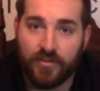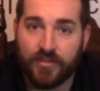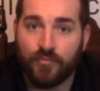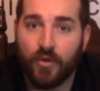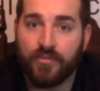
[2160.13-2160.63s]
uh,
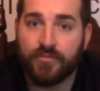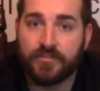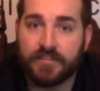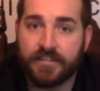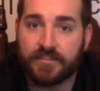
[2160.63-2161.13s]
one through
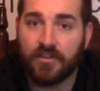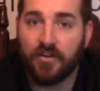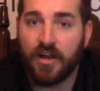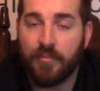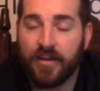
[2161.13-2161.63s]
six
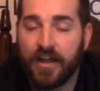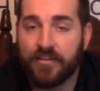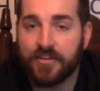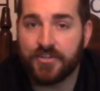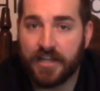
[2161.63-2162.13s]
all coming out
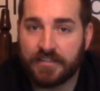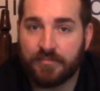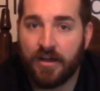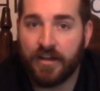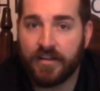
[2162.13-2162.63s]
of the
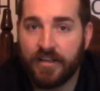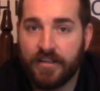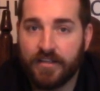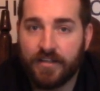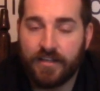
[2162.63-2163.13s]
Ches-Mont,
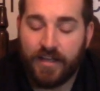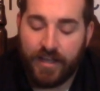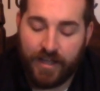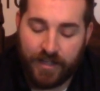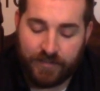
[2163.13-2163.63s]

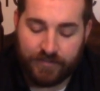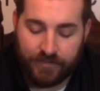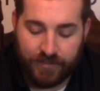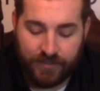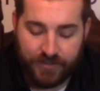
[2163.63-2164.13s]
and
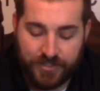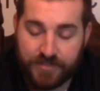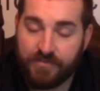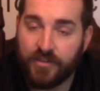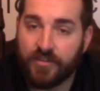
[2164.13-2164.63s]
uh, I
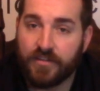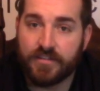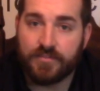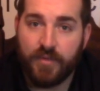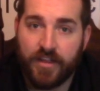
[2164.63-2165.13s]
just feel that
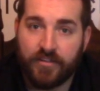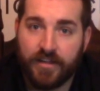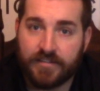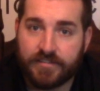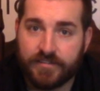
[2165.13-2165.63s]
this weight
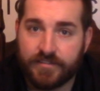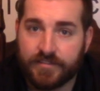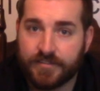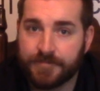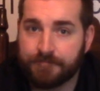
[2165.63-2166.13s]
class
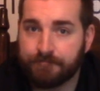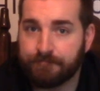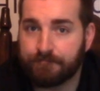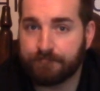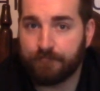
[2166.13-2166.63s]
is
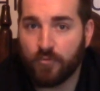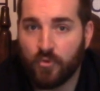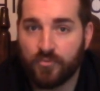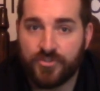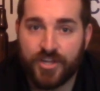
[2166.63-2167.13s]

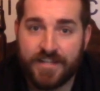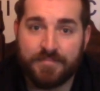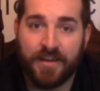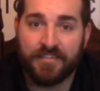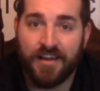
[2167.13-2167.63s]

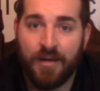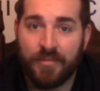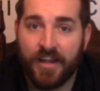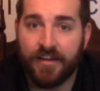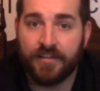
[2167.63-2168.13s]
Ches-Mont
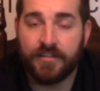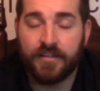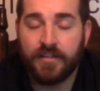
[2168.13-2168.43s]
dominated.